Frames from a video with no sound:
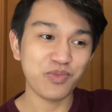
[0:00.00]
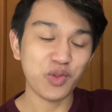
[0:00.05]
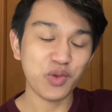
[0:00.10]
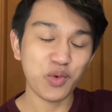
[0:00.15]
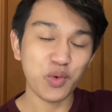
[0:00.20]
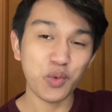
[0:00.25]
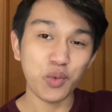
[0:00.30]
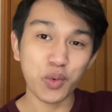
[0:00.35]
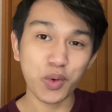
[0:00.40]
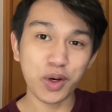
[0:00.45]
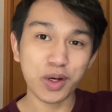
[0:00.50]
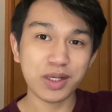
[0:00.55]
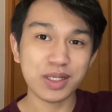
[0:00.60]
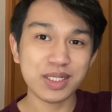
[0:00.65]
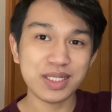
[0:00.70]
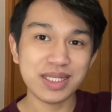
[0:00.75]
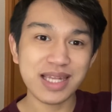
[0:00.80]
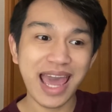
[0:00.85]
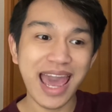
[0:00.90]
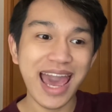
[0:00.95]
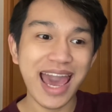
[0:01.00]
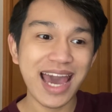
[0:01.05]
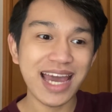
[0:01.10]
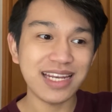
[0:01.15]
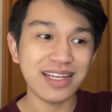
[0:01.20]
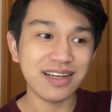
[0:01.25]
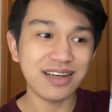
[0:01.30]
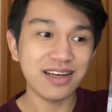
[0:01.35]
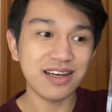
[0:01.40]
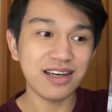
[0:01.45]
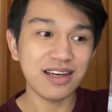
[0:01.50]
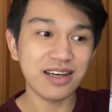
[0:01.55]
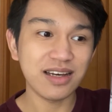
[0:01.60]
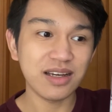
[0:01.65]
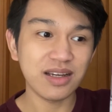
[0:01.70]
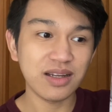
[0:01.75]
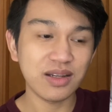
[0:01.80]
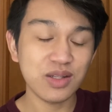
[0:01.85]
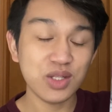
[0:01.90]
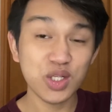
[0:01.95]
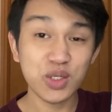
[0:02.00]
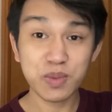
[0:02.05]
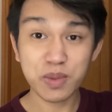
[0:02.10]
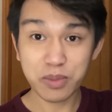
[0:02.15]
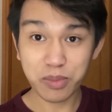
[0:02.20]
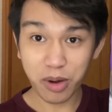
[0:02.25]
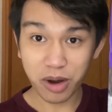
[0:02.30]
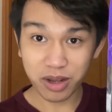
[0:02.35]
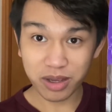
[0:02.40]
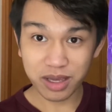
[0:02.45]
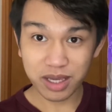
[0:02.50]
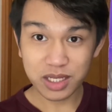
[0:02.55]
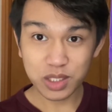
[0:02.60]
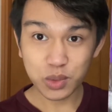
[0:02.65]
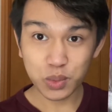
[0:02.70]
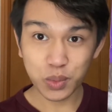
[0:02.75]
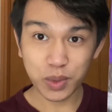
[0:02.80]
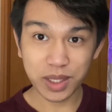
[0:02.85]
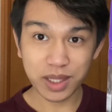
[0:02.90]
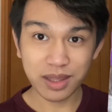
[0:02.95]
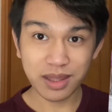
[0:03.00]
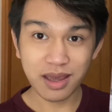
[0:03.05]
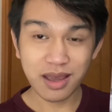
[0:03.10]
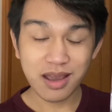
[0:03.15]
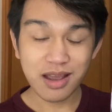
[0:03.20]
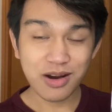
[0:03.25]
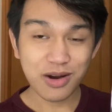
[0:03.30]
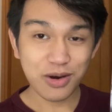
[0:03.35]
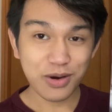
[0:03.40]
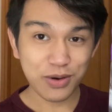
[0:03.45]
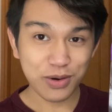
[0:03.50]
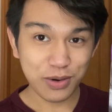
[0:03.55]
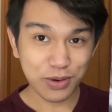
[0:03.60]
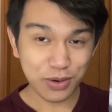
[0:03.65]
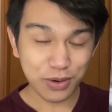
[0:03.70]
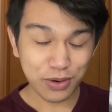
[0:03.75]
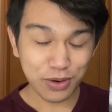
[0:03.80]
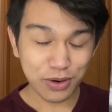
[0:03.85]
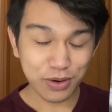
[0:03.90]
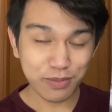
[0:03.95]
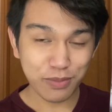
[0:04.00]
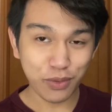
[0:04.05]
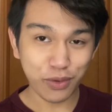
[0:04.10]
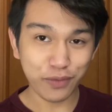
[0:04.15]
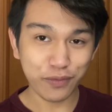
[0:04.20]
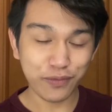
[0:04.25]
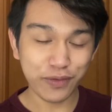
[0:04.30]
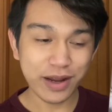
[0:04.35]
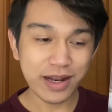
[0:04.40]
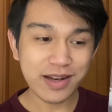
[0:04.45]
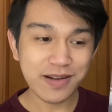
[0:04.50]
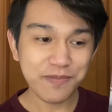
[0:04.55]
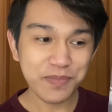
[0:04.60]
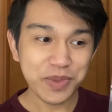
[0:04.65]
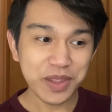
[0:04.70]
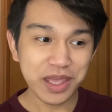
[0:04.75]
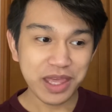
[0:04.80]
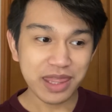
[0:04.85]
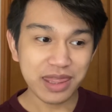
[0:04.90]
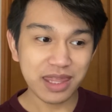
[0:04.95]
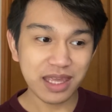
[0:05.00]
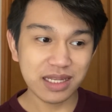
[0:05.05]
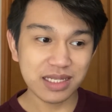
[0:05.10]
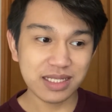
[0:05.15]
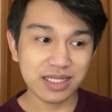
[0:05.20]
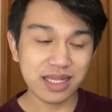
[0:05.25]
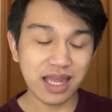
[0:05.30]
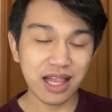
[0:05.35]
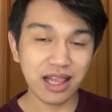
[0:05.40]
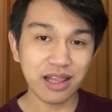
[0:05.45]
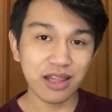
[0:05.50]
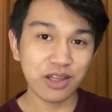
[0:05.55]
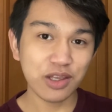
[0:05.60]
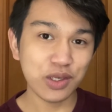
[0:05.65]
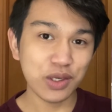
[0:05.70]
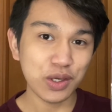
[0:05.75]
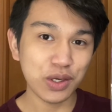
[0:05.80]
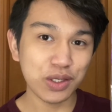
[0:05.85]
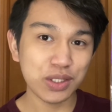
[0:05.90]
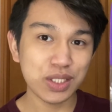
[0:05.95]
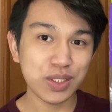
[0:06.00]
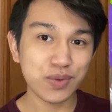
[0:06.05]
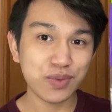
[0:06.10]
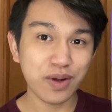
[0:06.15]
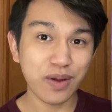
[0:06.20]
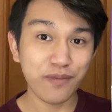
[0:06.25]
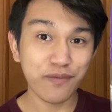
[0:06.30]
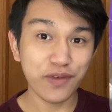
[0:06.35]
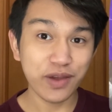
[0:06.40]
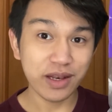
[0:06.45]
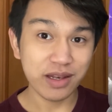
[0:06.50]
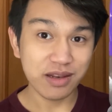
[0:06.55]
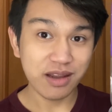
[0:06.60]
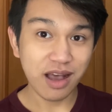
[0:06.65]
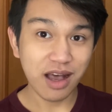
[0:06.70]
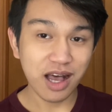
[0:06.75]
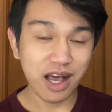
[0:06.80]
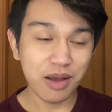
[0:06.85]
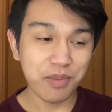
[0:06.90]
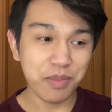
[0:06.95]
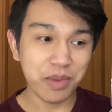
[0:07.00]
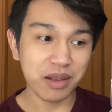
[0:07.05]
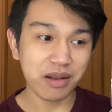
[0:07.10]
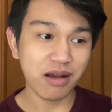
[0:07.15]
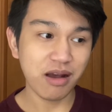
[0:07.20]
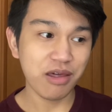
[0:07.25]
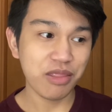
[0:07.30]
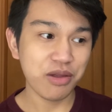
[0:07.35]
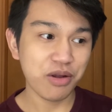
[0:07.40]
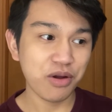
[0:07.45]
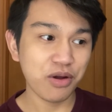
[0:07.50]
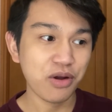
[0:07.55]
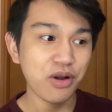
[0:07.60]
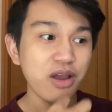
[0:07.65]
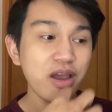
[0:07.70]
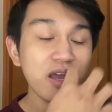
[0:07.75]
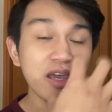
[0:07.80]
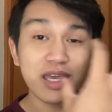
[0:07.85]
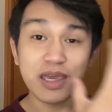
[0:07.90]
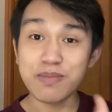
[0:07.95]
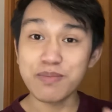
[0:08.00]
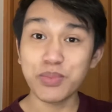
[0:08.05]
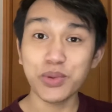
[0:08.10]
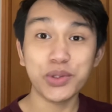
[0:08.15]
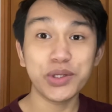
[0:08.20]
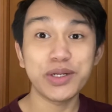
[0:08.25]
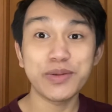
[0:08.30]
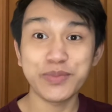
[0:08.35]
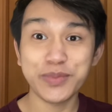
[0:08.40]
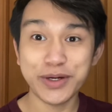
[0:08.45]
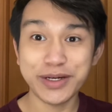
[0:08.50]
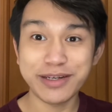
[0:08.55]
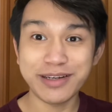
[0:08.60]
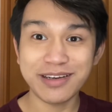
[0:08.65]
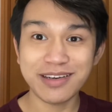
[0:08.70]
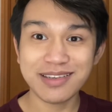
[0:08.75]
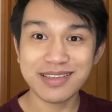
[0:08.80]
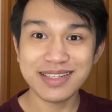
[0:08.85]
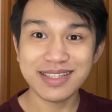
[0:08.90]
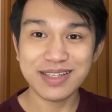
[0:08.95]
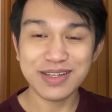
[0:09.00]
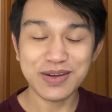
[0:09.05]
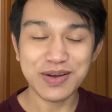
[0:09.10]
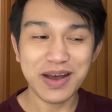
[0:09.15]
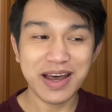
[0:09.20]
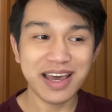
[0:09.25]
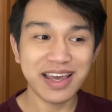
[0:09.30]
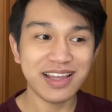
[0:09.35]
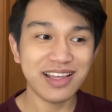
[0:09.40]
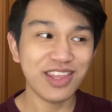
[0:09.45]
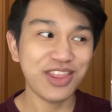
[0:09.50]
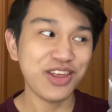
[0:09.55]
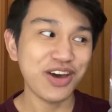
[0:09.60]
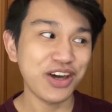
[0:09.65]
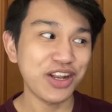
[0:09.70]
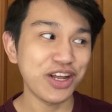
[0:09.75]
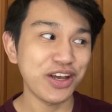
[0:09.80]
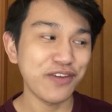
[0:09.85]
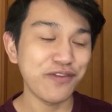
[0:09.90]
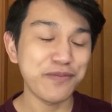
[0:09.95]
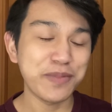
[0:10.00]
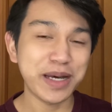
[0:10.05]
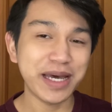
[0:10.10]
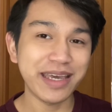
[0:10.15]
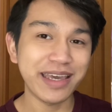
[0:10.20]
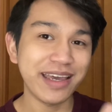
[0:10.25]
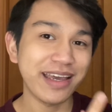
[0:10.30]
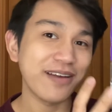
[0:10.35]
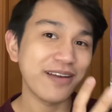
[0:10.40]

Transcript: works at a supermarket with her boyfriend. They sell goods from Vietnam and other imported products, so I thought of buying